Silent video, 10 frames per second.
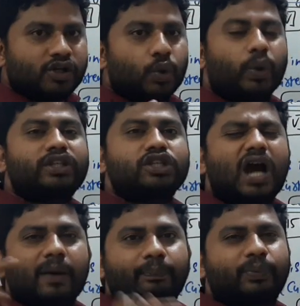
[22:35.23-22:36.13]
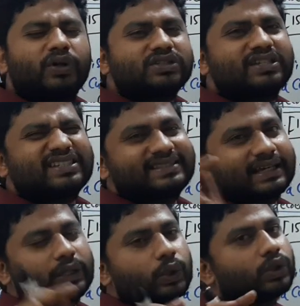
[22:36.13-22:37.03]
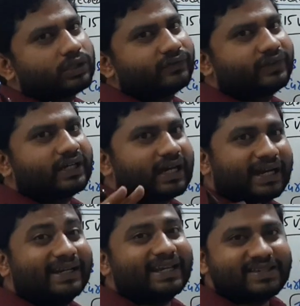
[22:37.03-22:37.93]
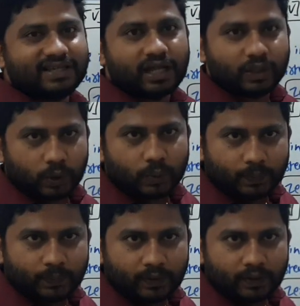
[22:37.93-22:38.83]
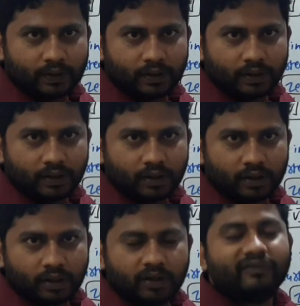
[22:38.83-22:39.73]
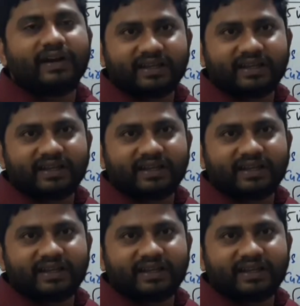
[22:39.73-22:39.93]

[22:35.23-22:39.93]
which opposes the growth of the current, yes or no. For